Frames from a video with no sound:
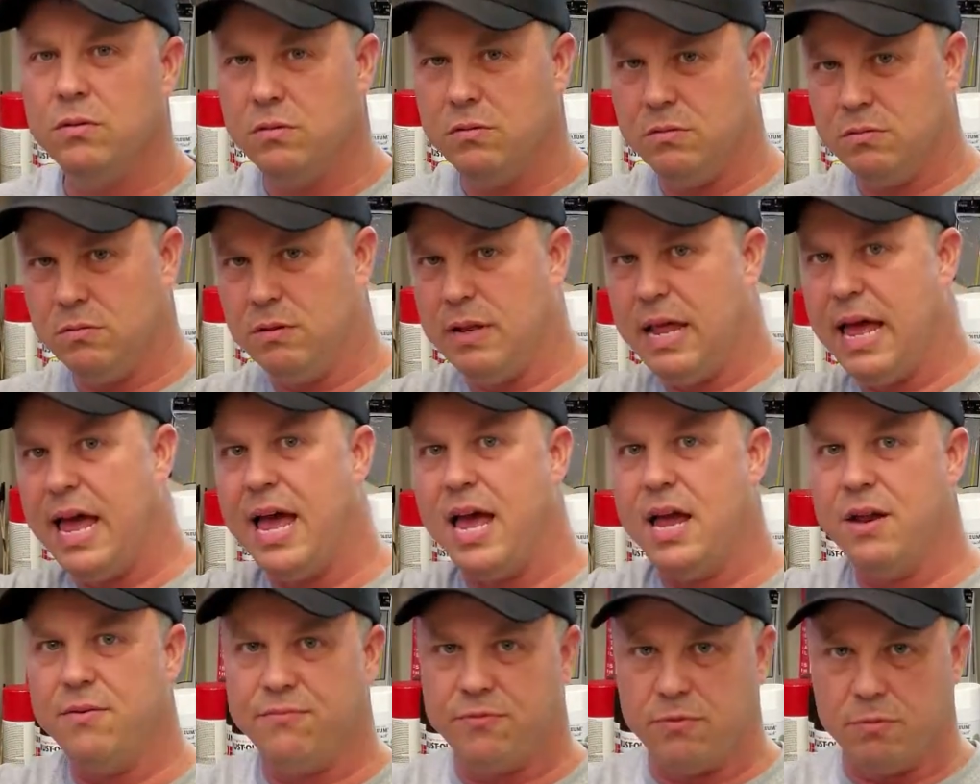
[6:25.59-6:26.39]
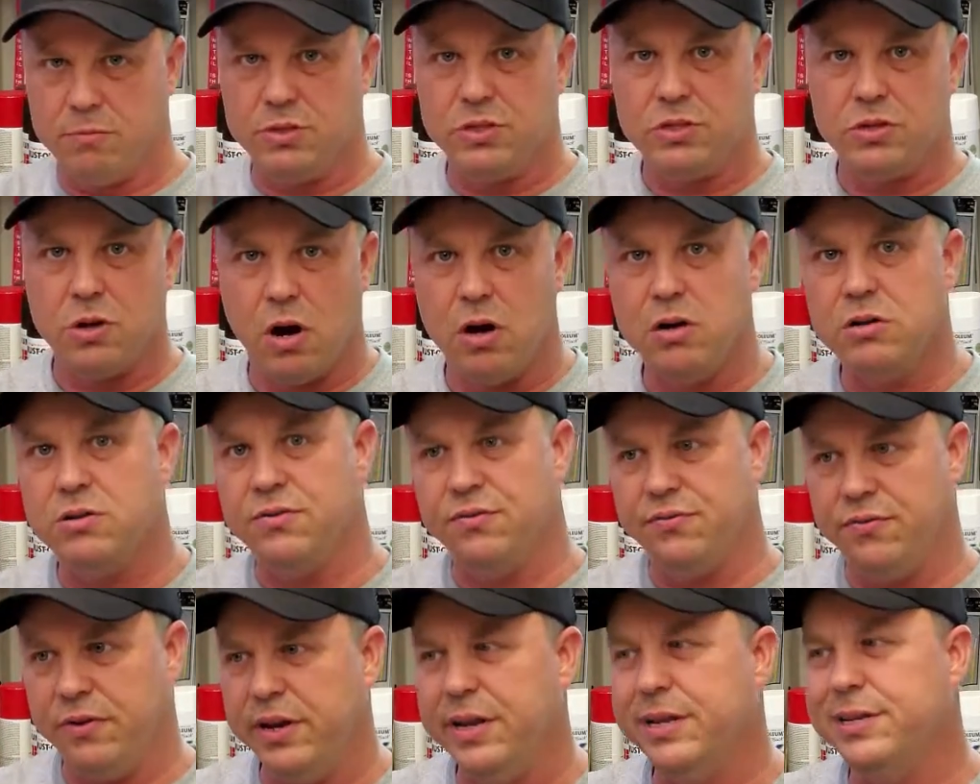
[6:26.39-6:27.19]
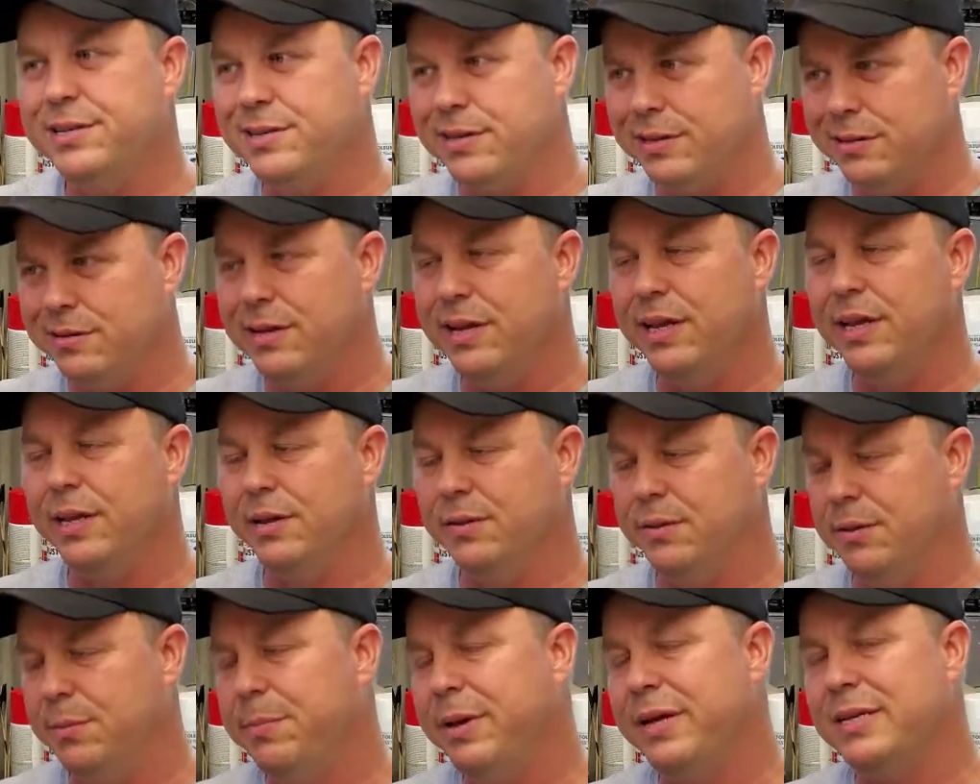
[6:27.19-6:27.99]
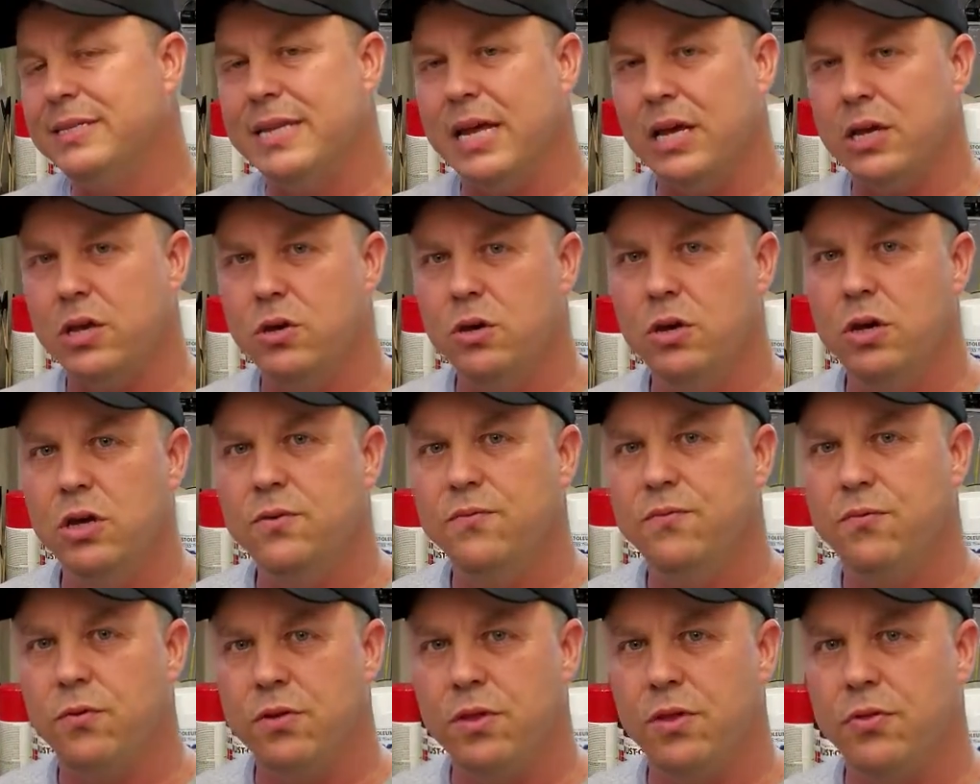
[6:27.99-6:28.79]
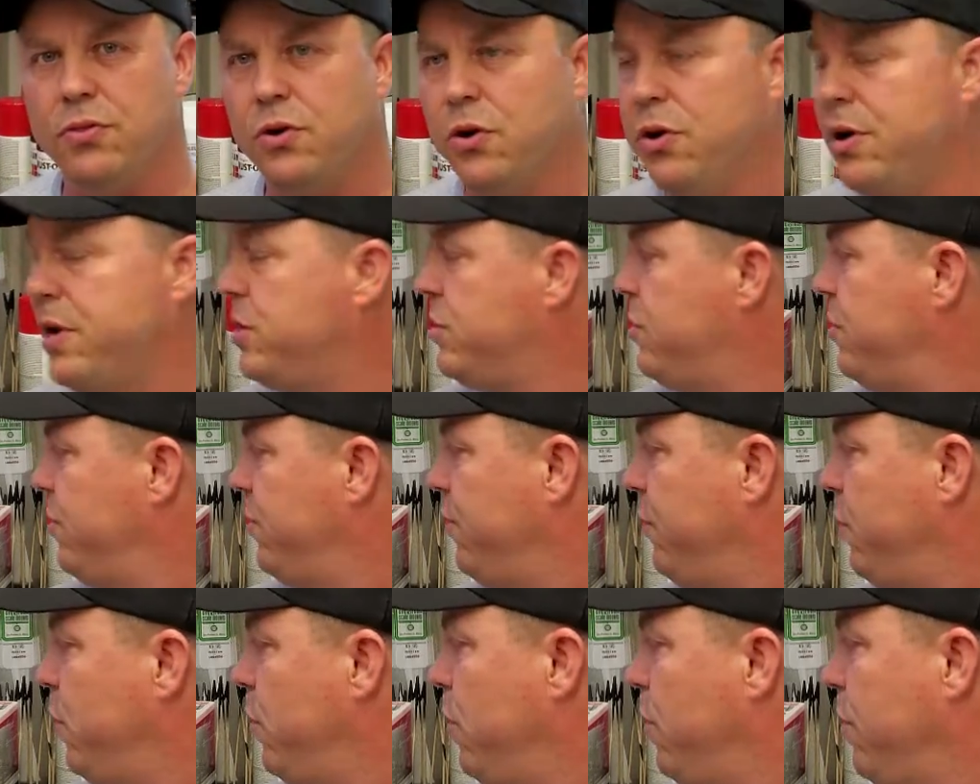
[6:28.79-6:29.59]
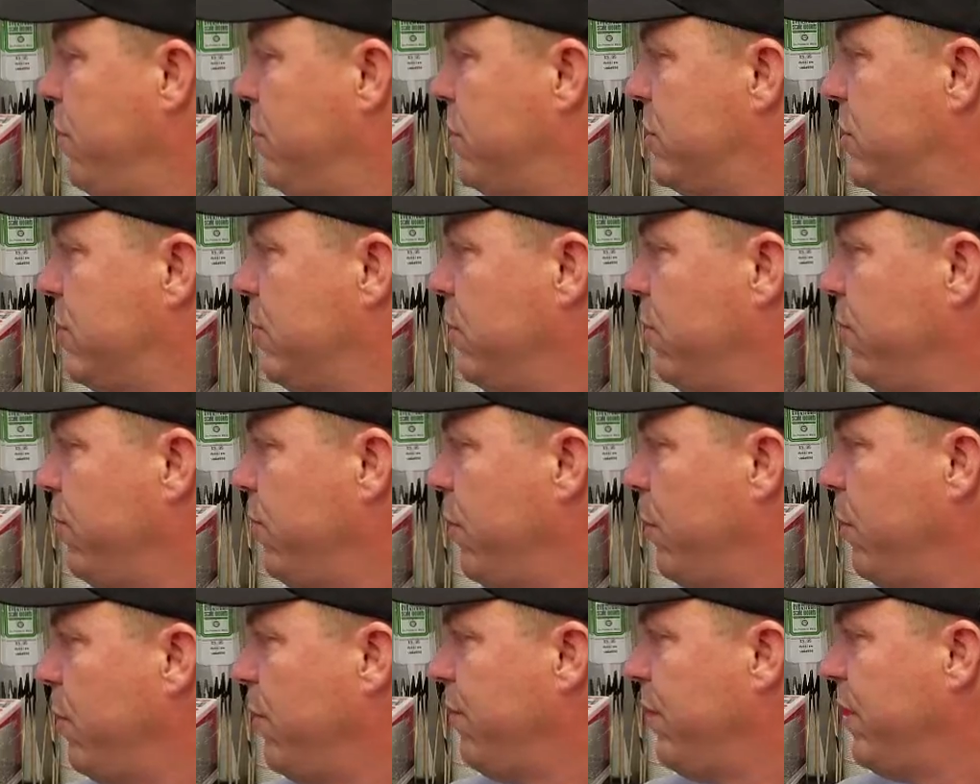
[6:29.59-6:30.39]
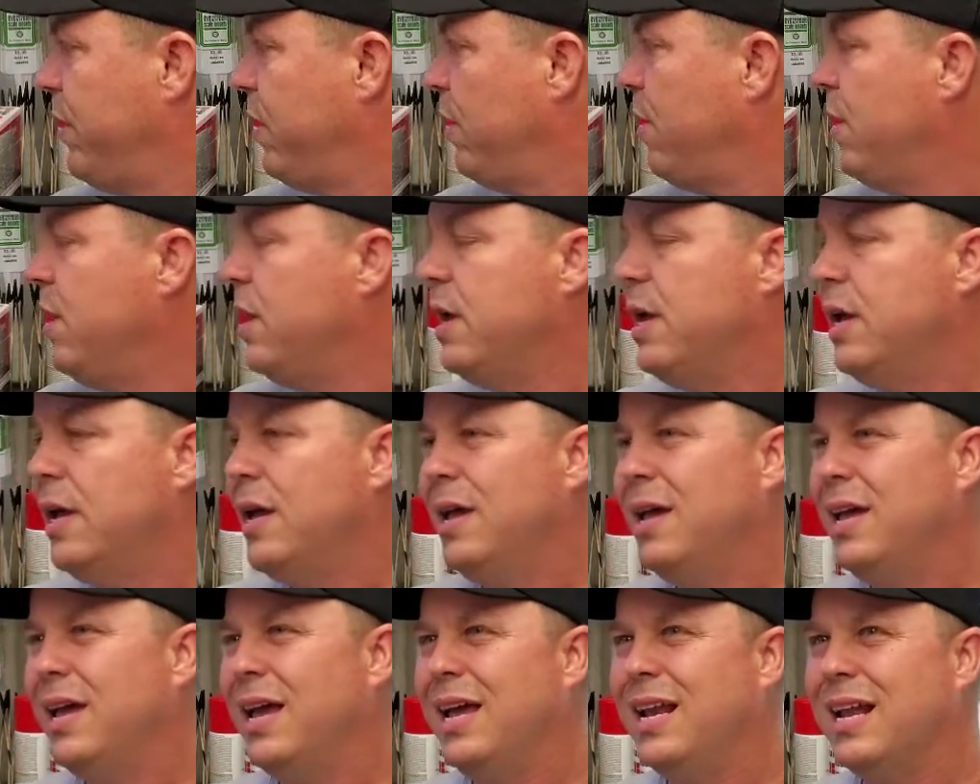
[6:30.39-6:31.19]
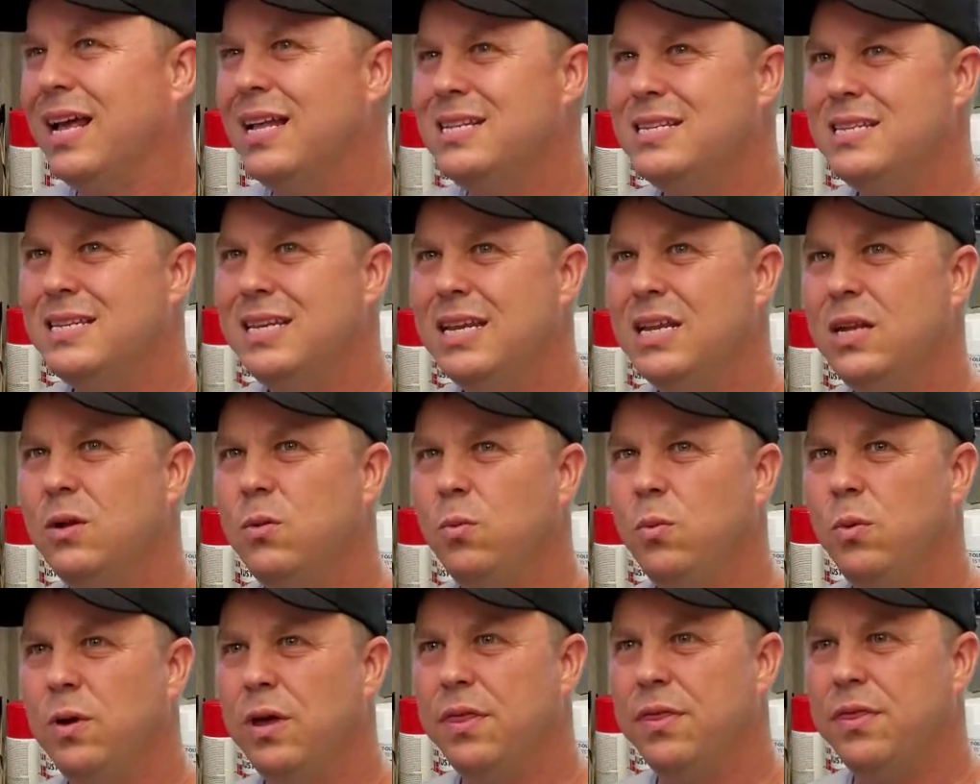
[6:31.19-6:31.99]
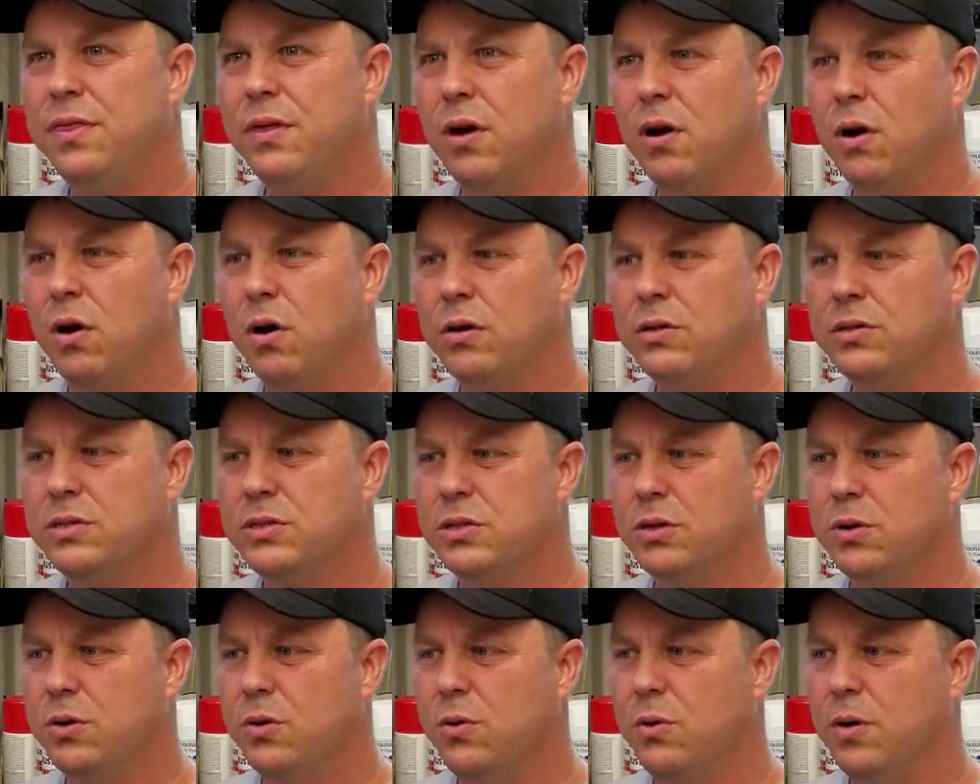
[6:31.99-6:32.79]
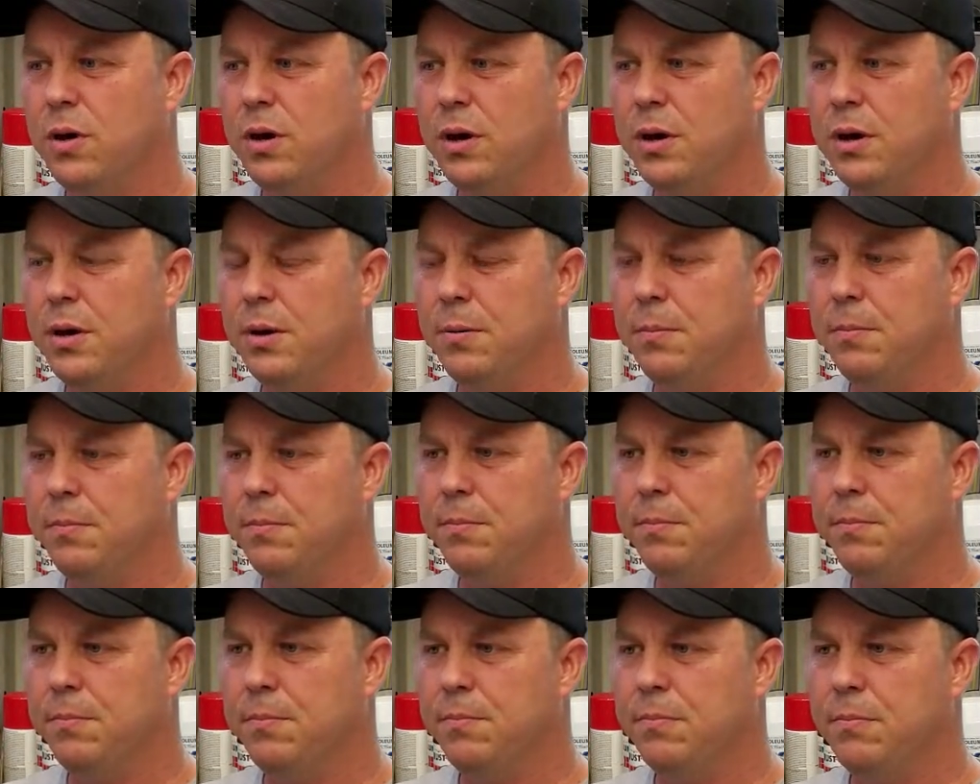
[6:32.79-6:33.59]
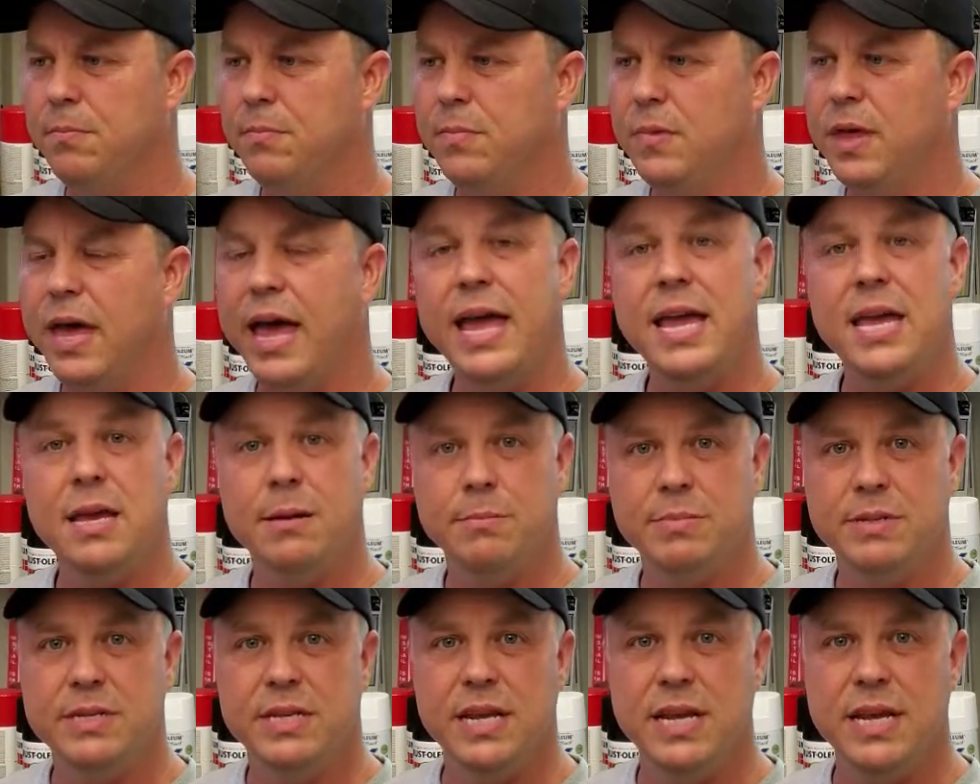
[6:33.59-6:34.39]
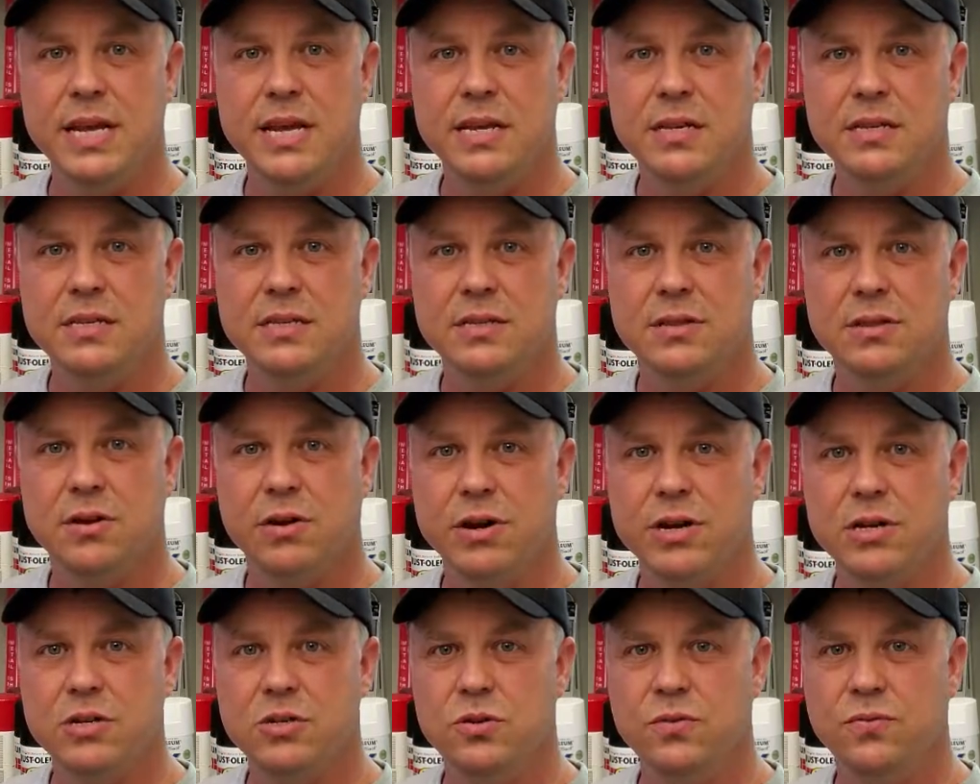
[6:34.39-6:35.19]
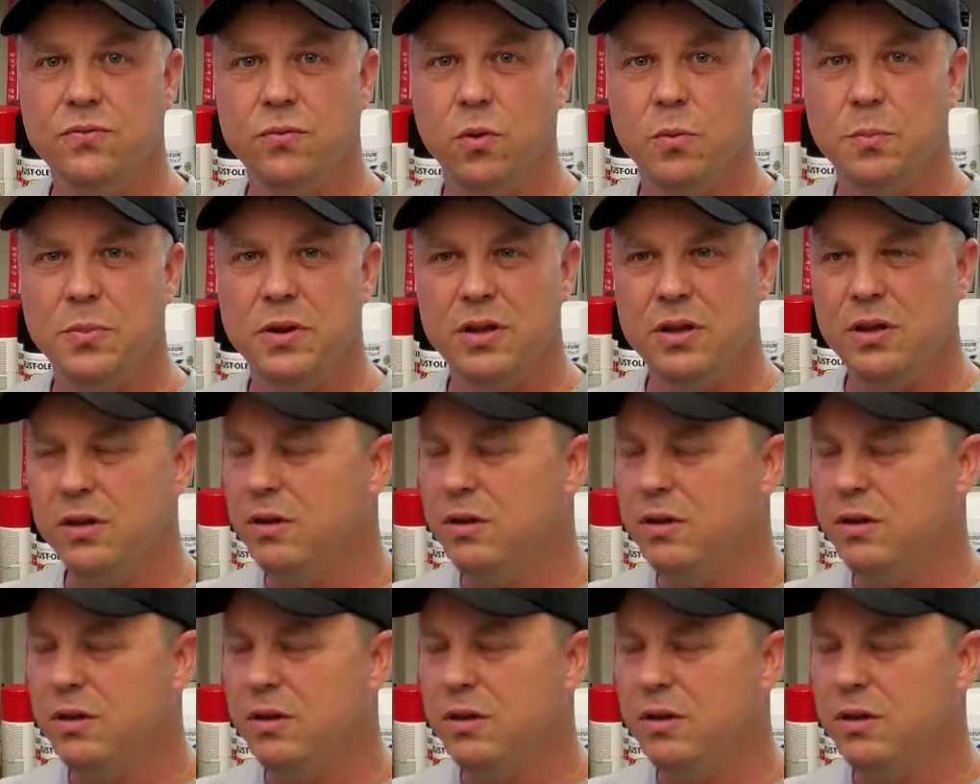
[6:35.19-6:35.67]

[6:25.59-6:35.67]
line from start to finish best I could for the 32 Fords from Revell, and I did it with also the AMT's 32 Ford,